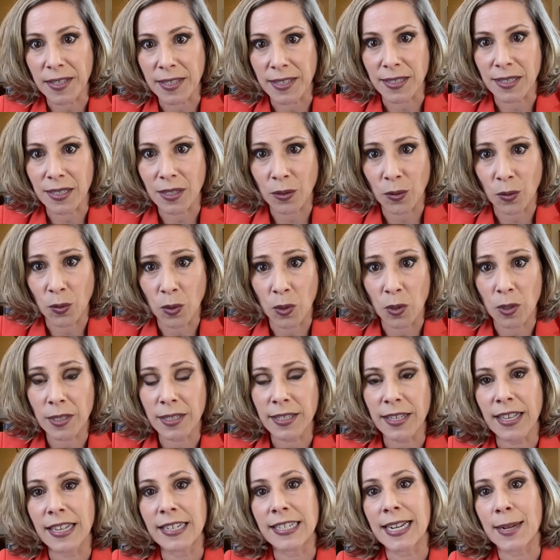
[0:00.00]
and schools
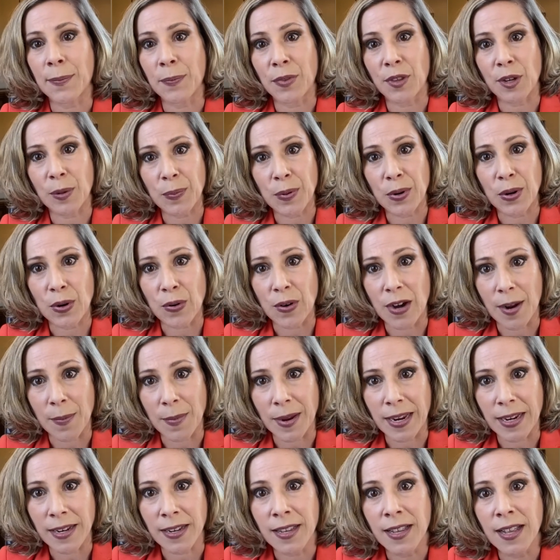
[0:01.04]
adapt their
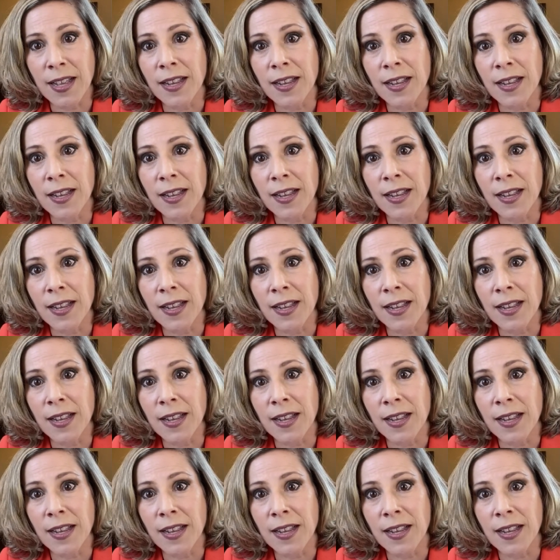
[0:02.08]
programming